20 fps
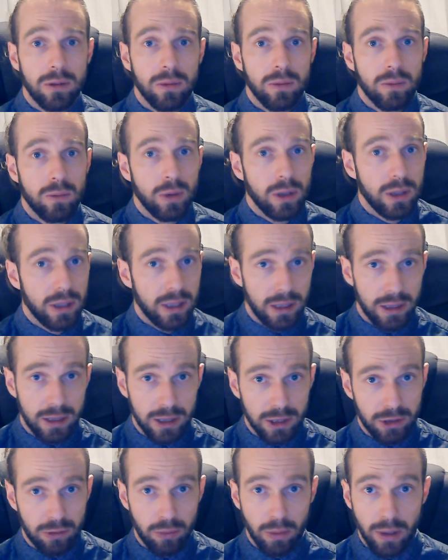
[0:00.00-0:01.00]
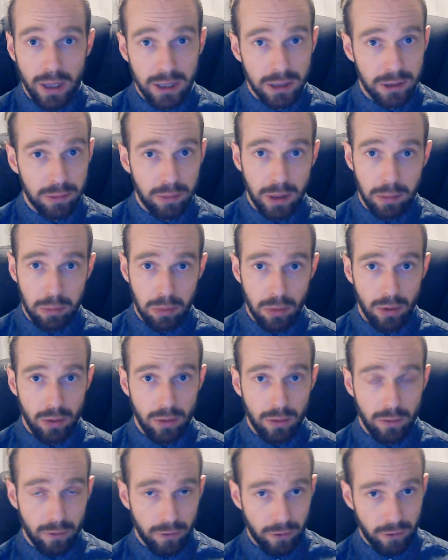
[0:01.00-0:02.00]
really dissuades people
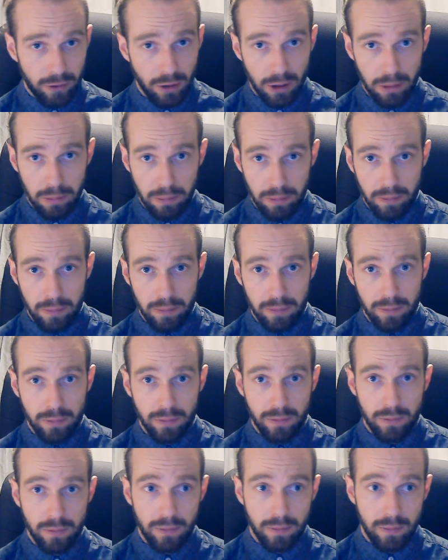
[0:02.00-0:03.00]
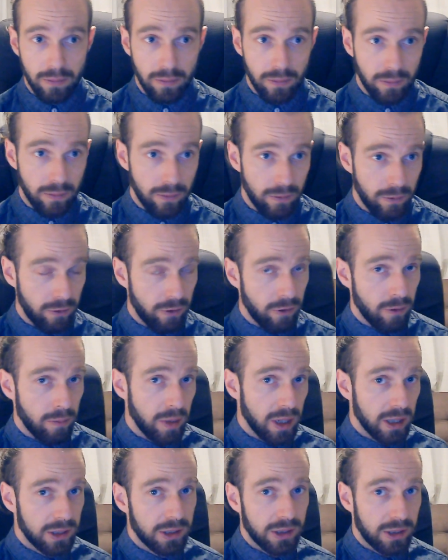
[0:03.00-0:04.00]
from
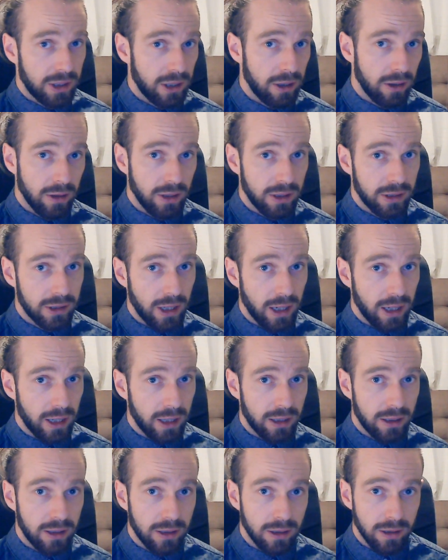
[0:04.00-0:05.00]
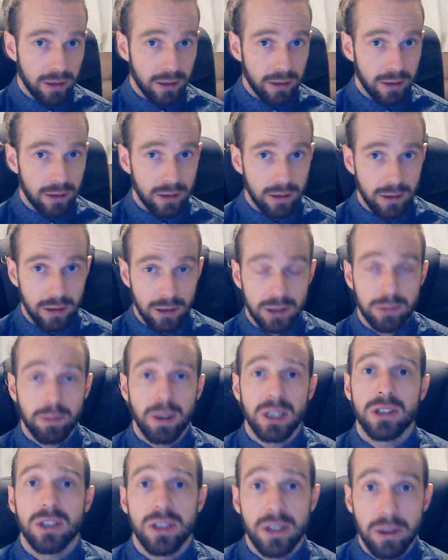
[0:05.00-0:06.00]
necessarily signing to,
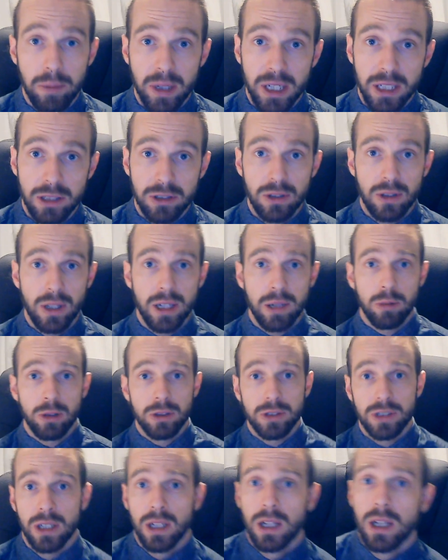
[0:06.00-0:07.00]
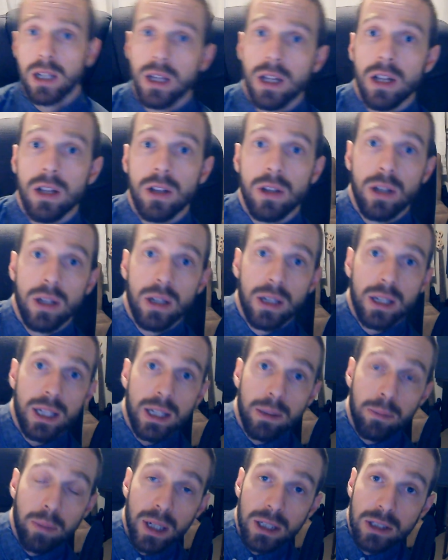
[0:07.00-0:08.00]
especially to major labels. He
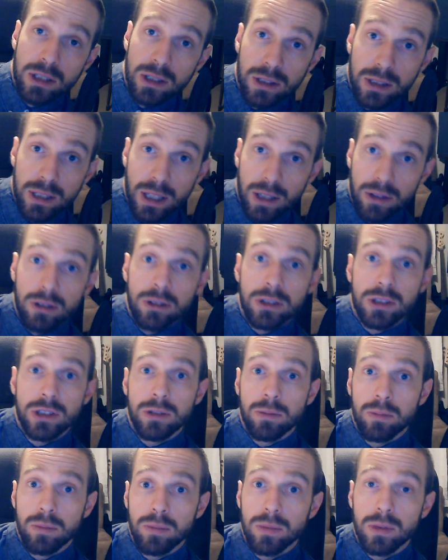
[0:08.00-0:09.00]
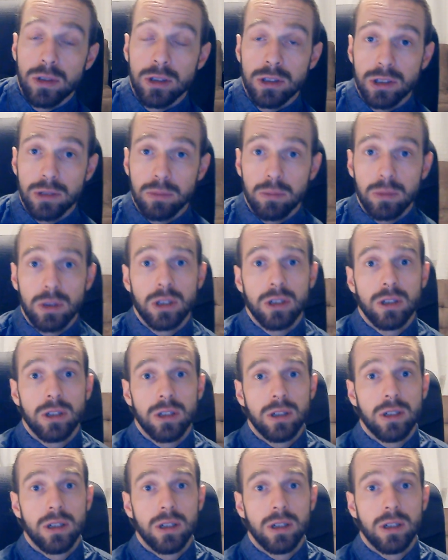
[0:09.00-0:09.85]
mentions that there's some good